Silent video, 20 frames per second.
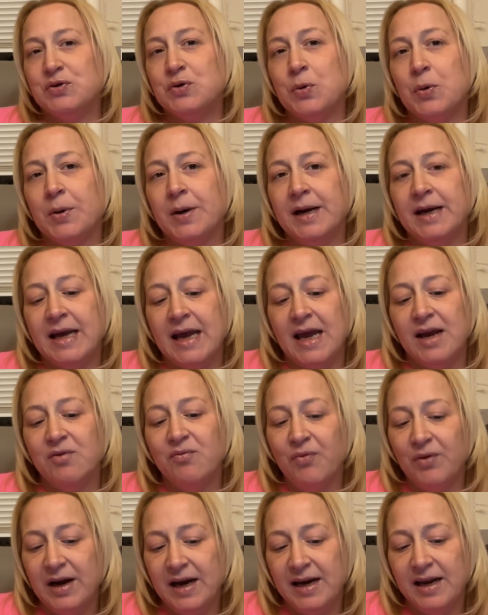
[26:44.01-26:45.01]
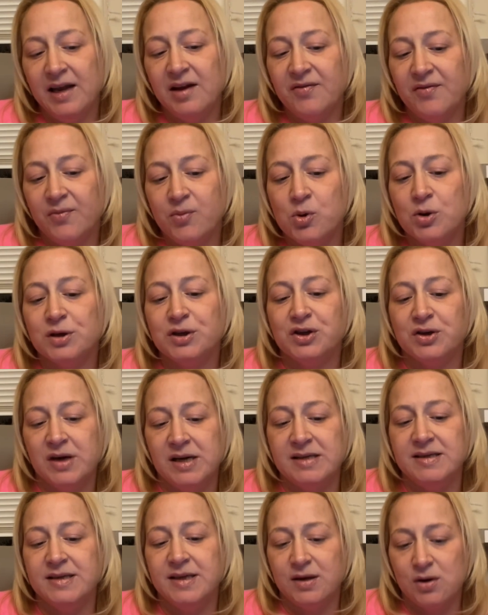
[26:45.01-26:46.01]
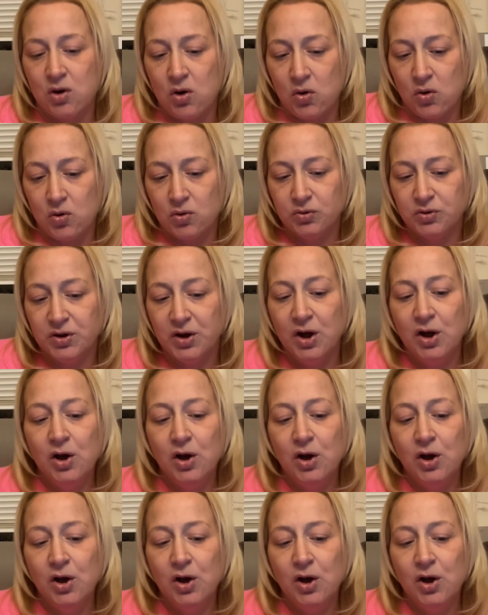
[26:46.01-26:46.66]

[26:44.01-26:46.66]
during a reading for Tracey Gold,